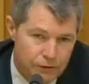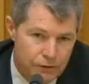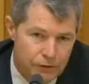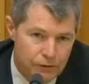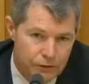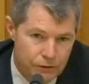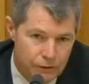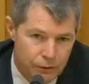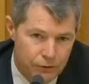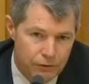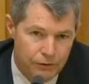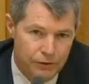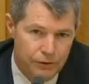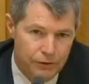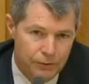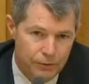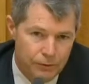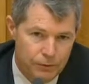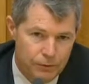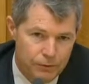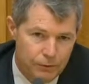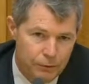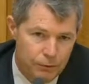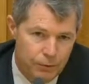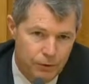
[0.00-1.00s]
you could get rid
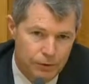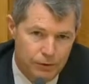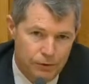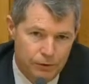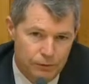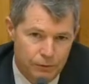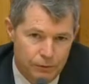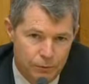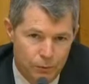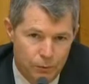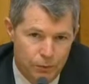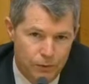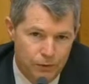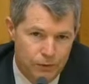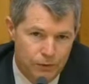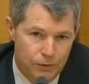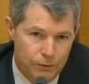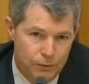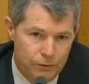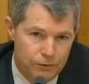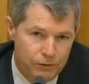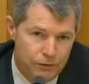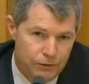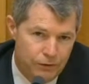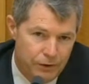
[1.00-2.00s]
of a body of water that
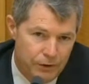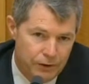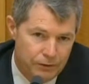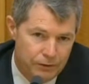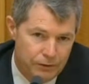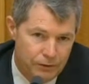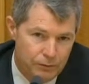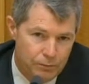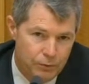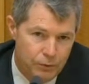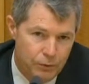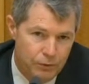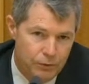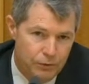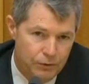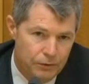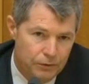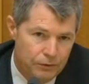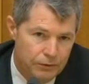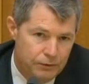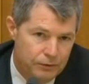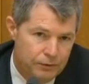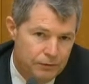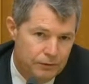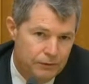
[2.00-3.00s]
was attracting
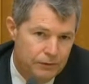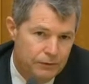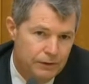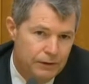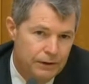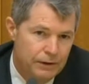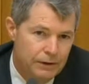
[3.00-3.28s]
birds,